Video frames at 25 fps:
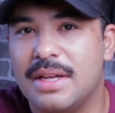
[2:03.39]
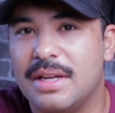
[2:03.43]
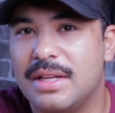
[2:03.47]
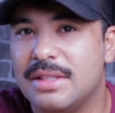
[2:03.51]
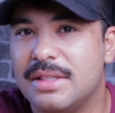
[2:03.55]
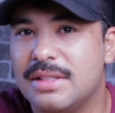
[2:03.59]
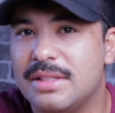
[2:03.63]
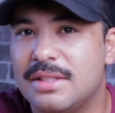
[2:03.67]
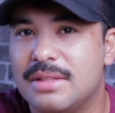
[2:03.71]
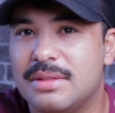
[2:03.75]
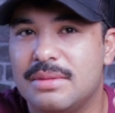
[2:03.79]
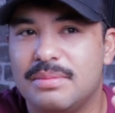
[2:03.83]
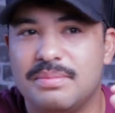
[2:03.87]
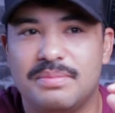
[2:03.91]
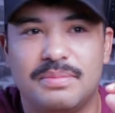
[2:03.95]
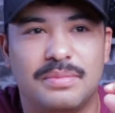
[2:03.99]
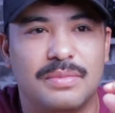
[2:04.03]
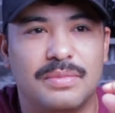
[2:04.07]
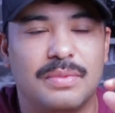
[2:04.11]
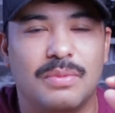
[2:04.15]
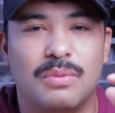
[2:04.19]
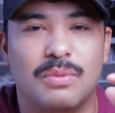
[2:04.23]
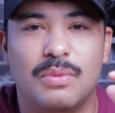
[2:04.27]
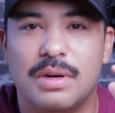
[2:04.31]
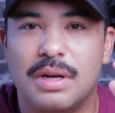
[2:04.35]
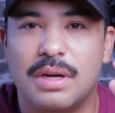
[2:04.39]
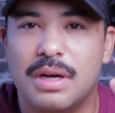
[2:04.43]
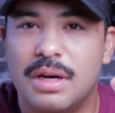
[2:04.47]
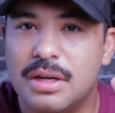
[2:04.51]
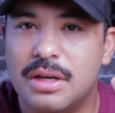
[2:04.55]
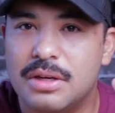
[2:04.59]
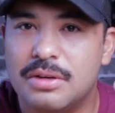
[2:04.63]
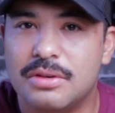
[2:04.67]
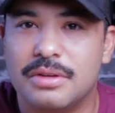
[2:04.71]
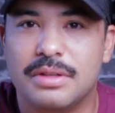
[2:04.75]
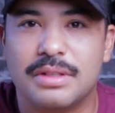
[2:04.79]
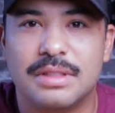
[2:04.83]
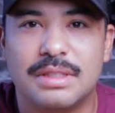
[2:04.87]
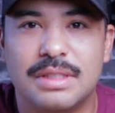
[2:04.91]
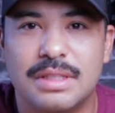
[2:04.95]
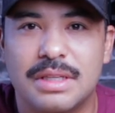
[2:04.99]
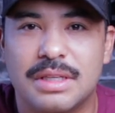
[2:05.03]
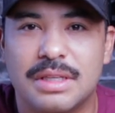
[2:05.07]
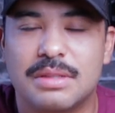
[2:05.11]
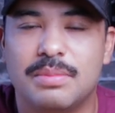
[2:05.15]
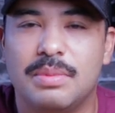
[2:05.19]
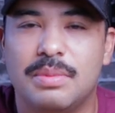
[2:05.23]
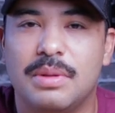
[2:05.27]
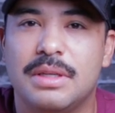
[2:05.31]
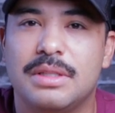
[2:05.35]
and it's
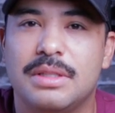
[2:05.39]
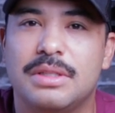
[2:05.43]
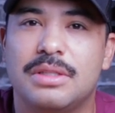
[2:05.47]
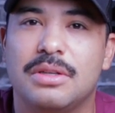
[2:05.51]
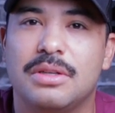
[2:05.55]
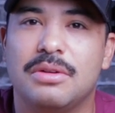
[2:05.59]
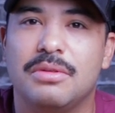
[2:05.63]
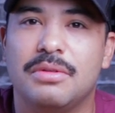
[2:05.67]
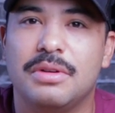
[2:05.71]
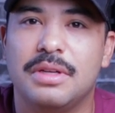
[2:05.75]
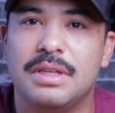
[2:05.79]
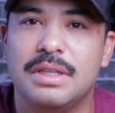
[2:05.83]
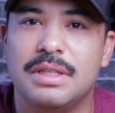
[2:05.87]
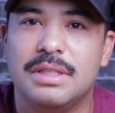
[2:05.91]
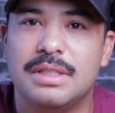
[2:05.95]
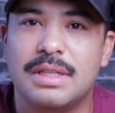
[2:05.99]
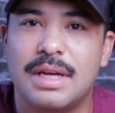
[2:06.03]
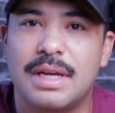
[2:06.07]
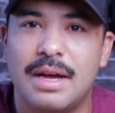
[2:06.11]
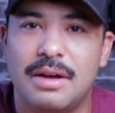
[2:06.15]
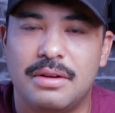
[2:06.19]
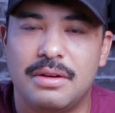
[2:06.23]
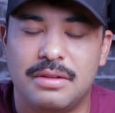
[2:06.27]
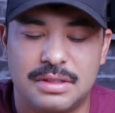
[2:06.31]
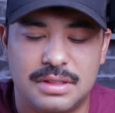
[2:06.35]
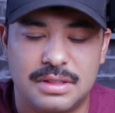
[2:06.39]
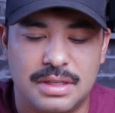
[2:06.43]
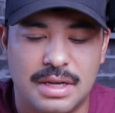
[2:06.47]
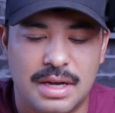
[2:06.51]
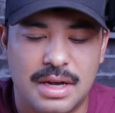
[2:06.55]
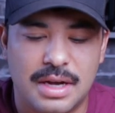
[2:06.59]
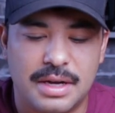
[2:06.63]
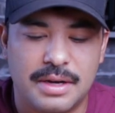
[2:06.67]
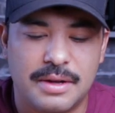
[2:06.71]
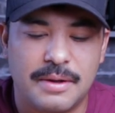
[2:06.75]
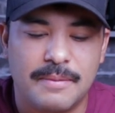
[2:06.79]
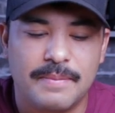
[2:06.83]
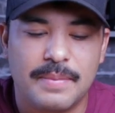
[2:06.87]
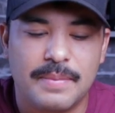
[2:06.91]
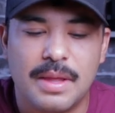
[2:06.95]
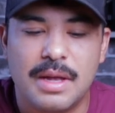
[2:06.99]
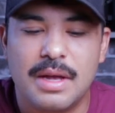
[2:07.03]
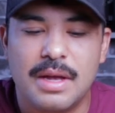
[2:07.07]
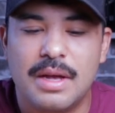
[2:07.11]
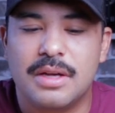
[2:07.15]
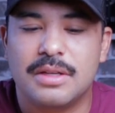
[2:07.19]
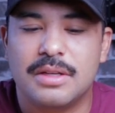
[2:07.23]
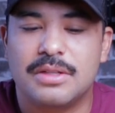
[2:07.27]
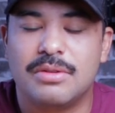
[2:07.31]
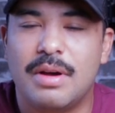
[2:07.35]
106 plus degrees outside.
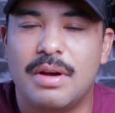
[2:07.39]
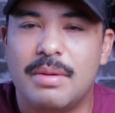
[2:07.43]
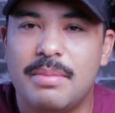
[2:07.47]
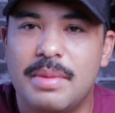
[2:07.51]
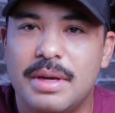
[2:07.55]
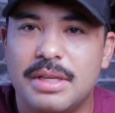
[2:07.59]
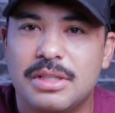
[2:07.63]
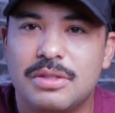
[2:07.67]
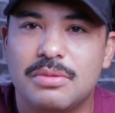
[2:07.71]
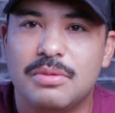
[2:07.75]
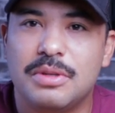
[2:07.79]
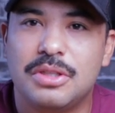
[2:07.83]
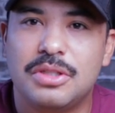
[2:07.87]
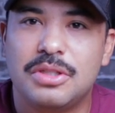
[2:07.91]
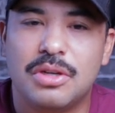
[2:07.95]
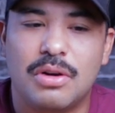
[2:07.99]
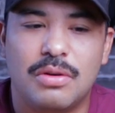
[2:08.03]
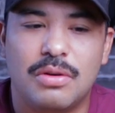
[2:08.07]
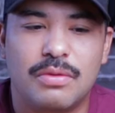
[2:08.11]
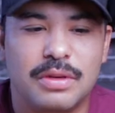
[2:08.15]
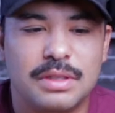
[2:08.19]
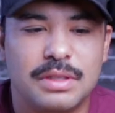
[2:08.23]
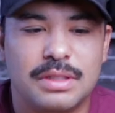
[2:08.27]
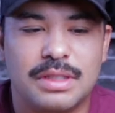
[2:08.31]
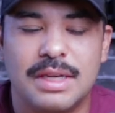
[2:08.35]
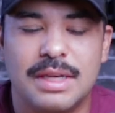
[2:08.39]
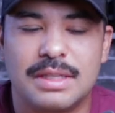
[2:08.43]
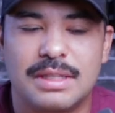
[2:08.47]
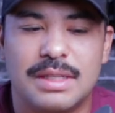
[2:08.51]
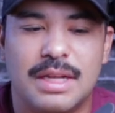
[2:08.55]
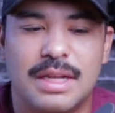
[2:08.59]
So I may switch over. This has